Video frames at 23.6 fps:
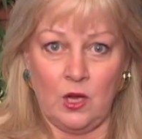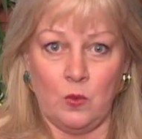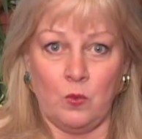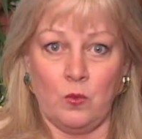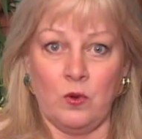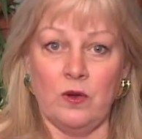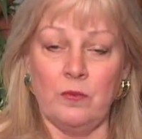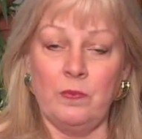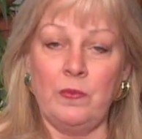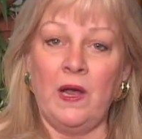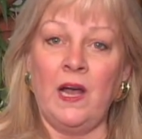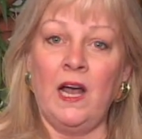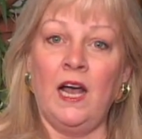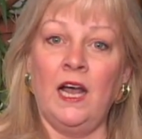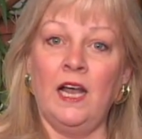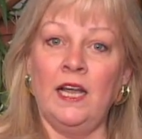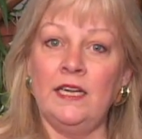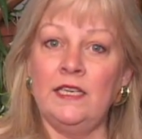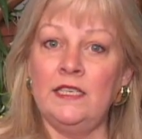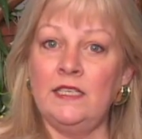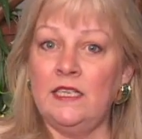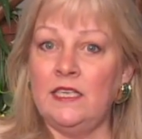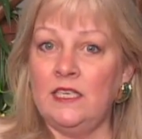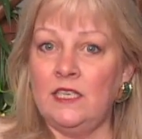where
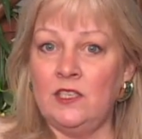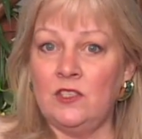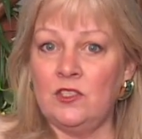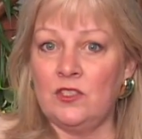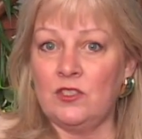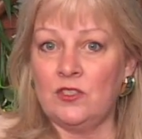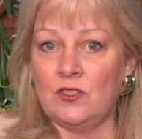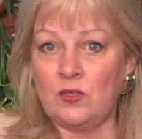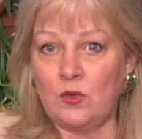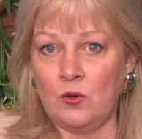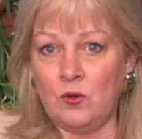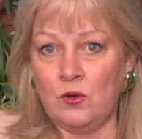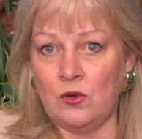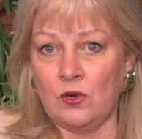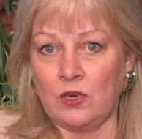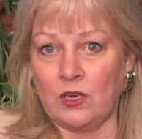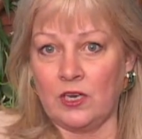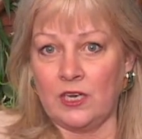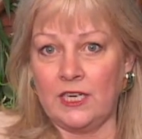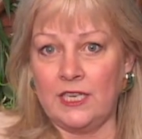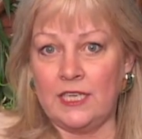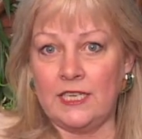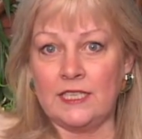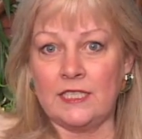behind each
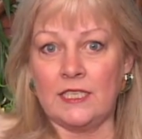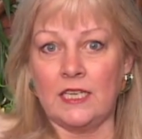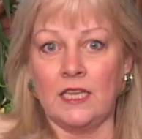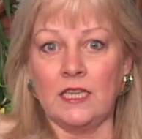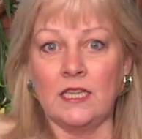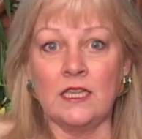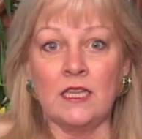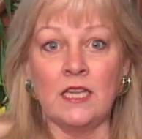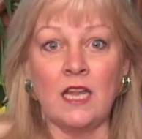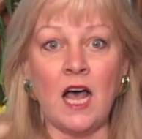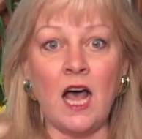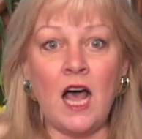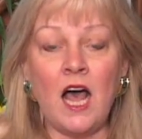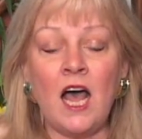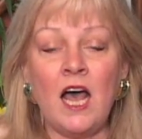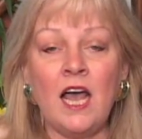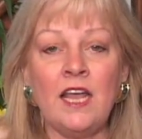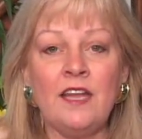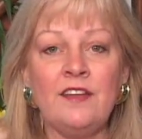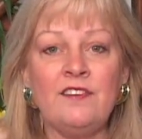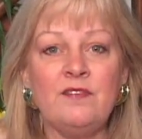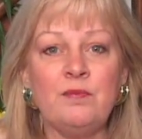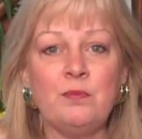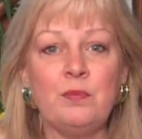door is a
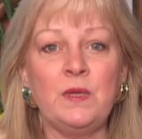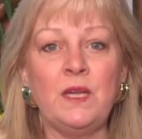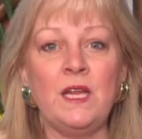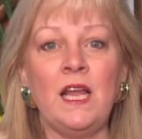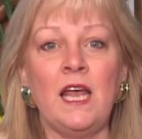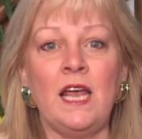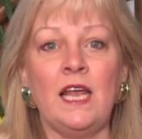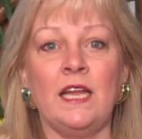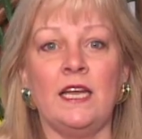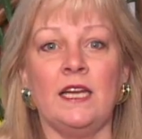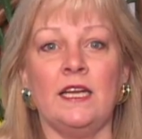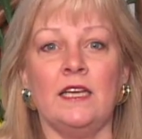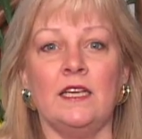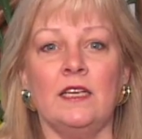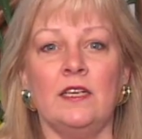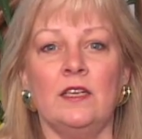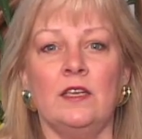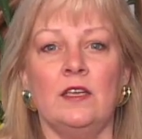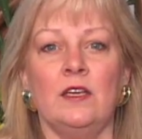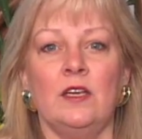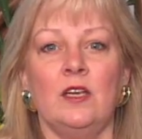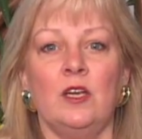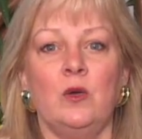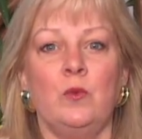live play
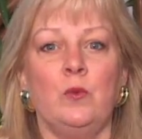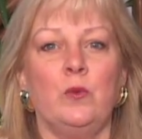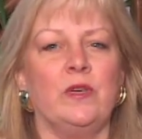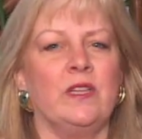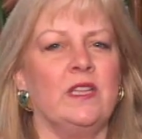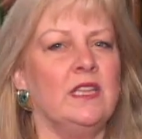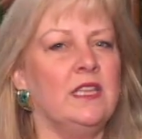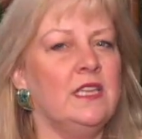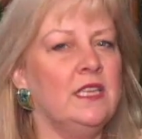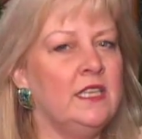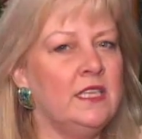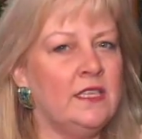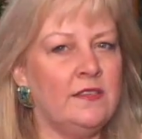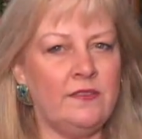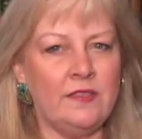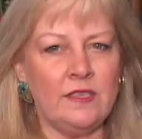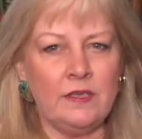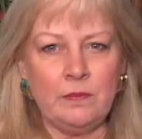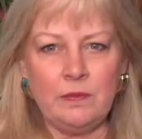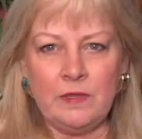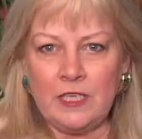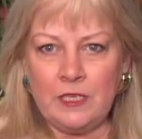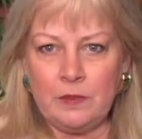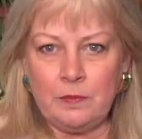with
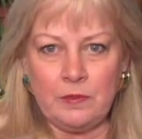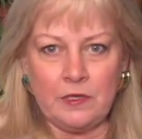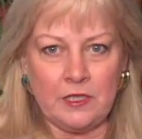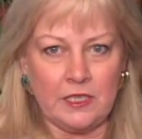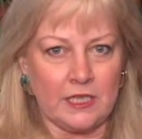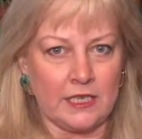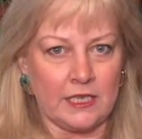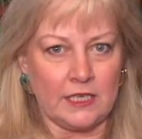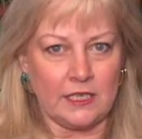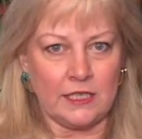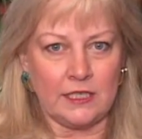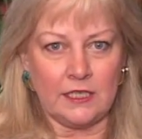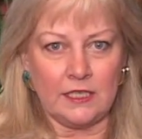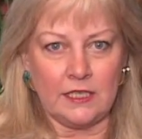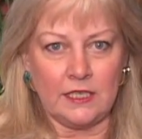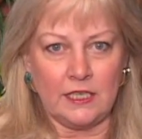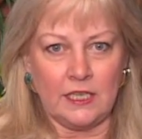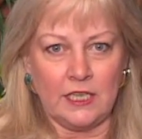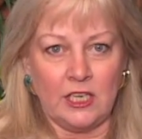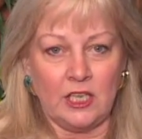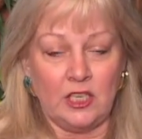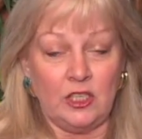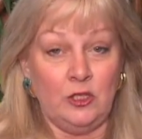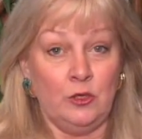living people in it.
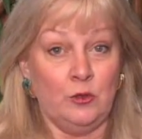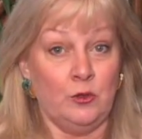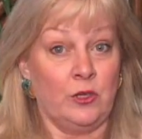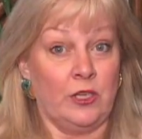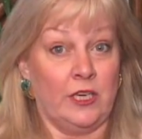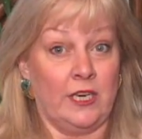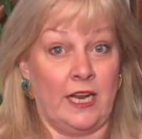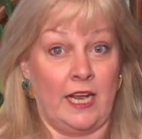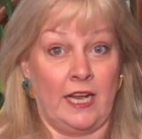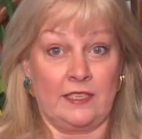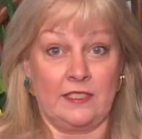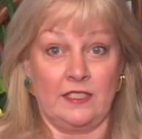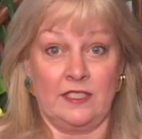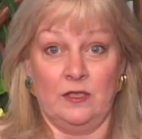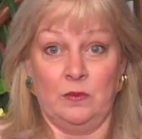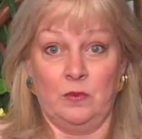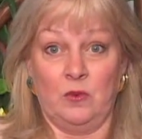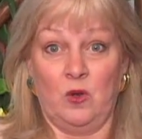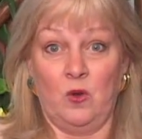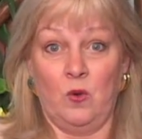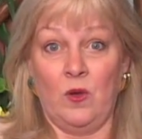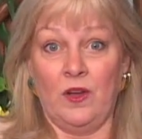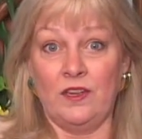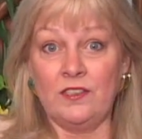You can ask them
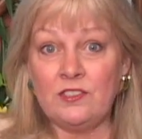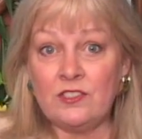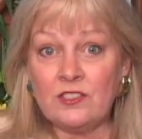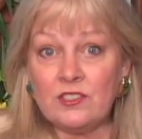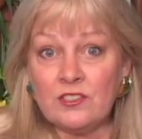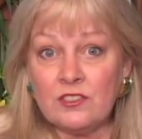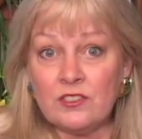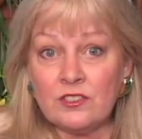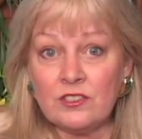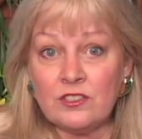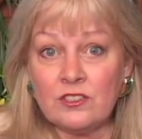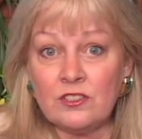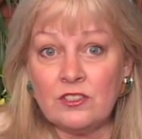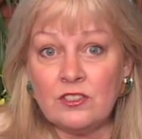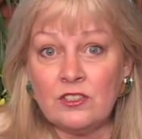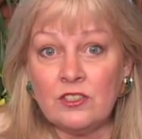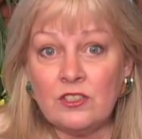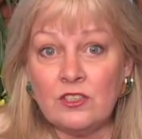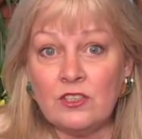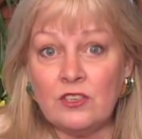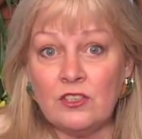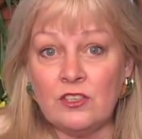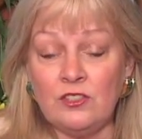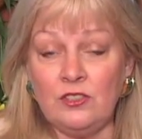questions,
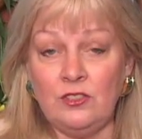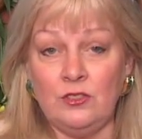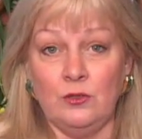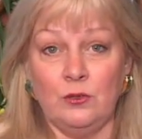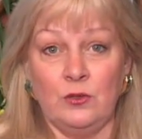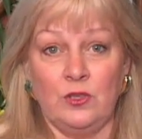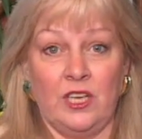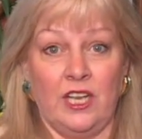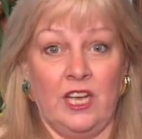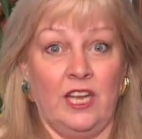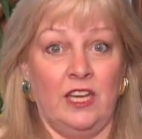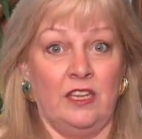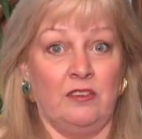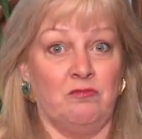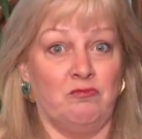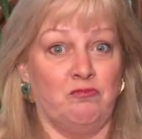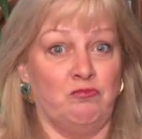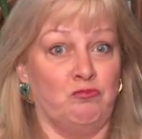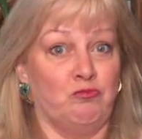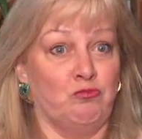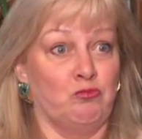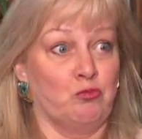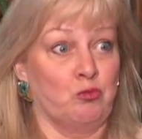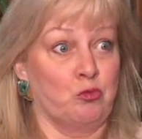you can
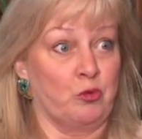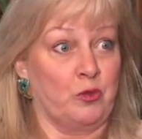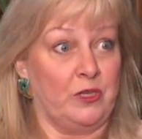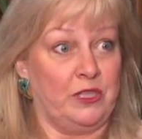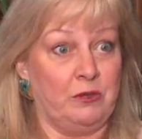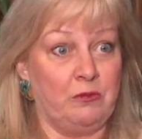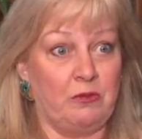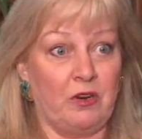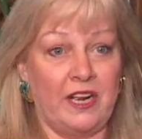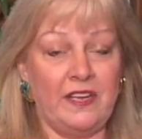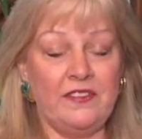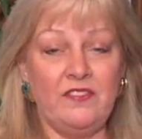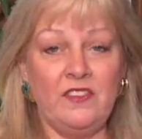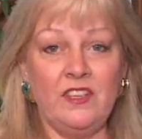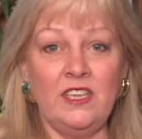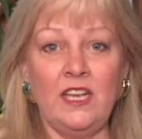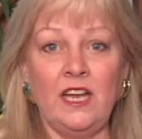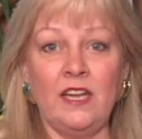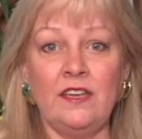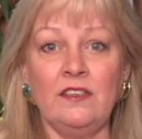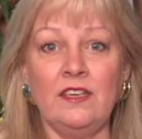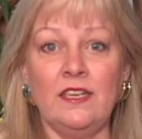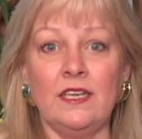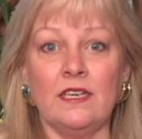rewrite the
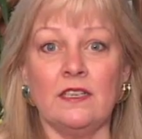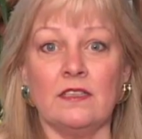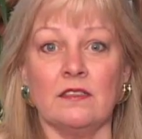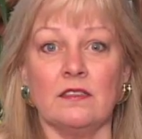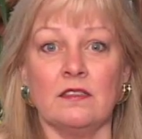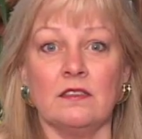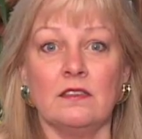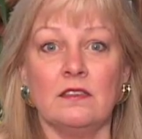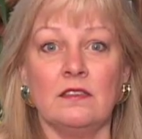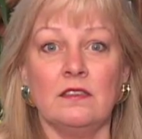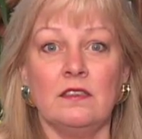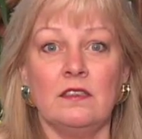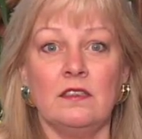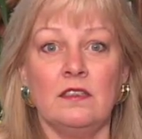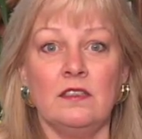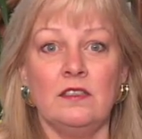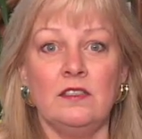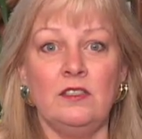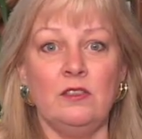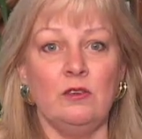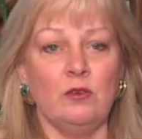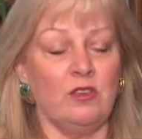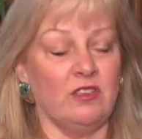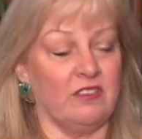ending,
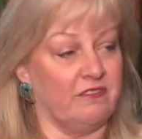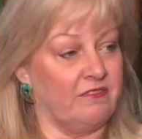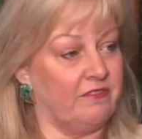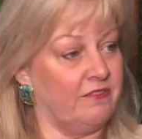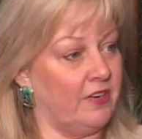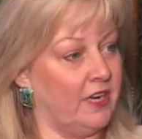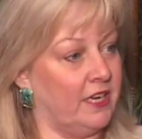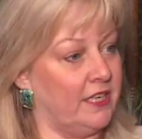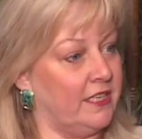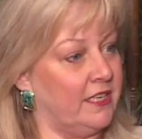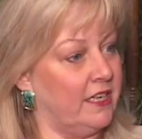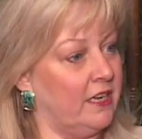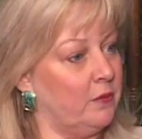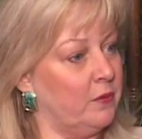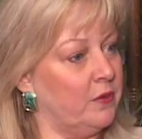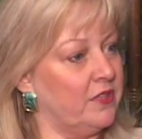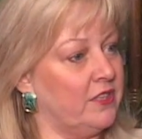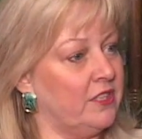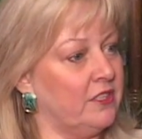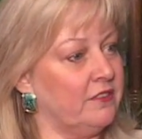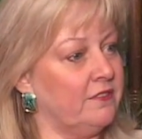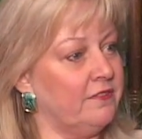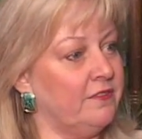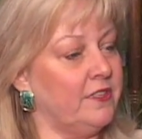you can find out what
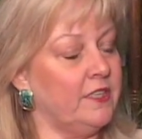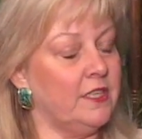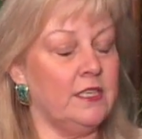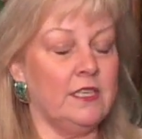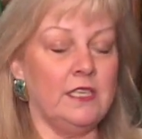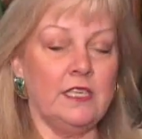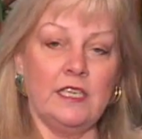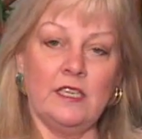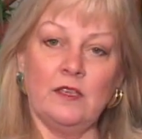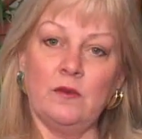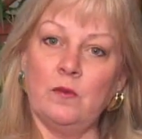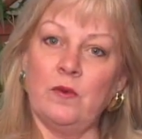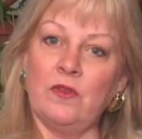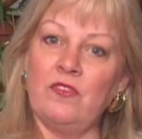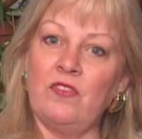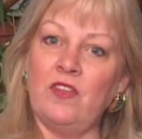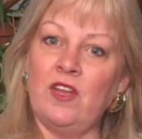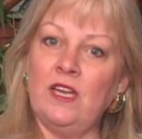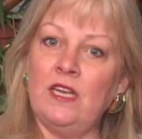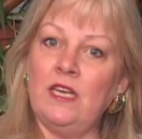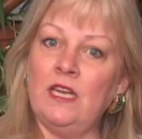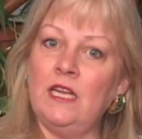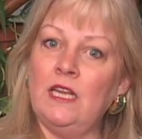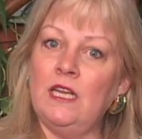they're feeling and what
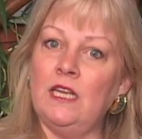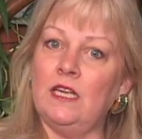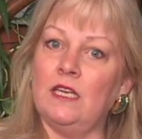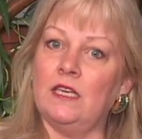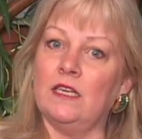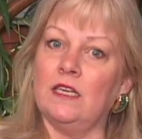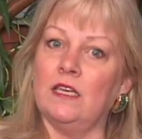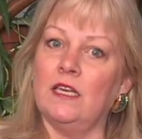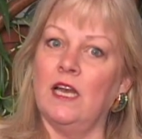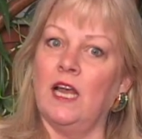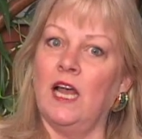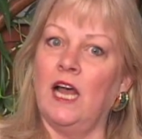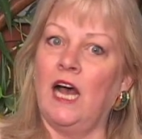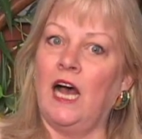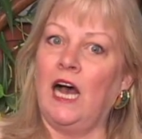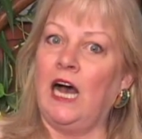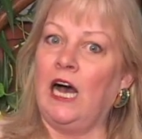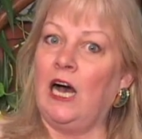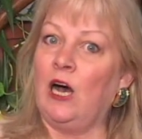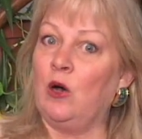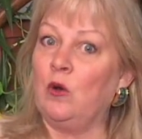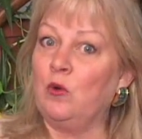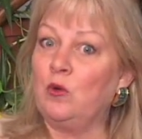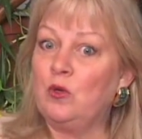they need.
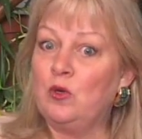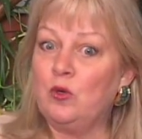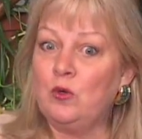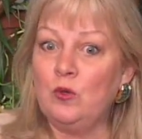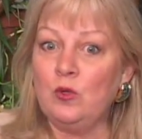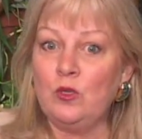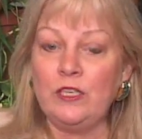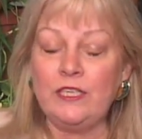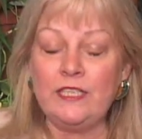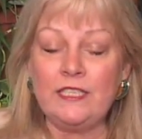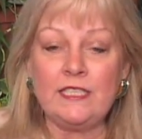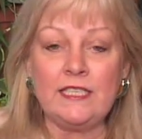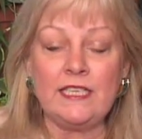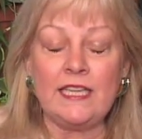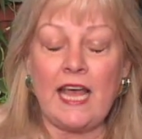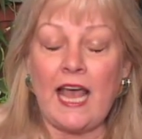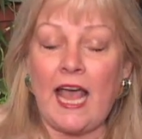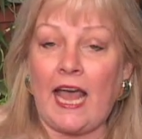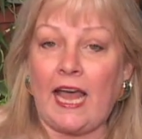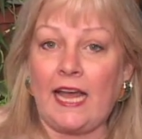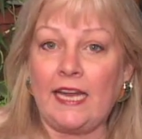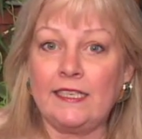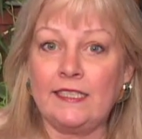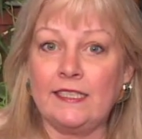How cool is
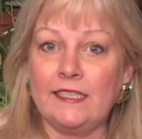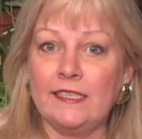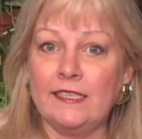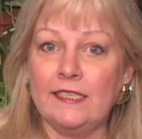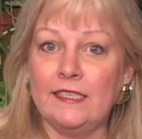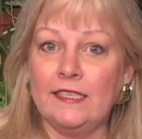that?